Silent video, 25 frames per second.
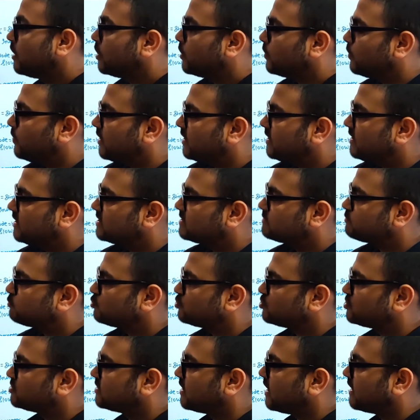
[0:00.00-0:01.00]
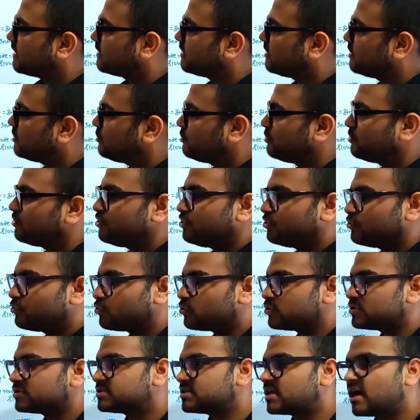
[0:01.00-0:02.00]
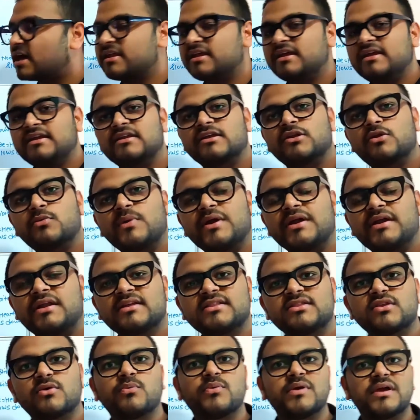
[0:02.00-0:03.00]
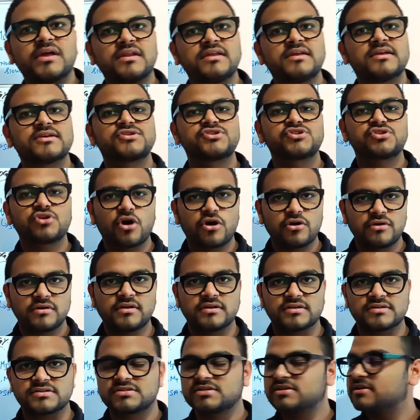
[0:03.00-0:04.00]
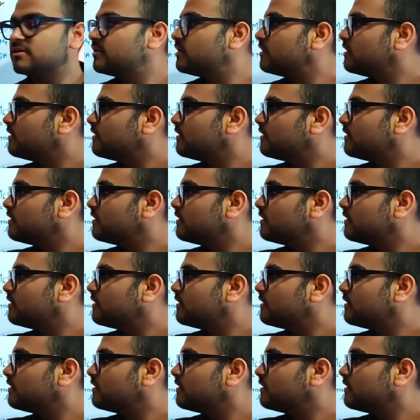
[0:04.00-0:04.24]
Various postganglionic neurons are innervating the various organs.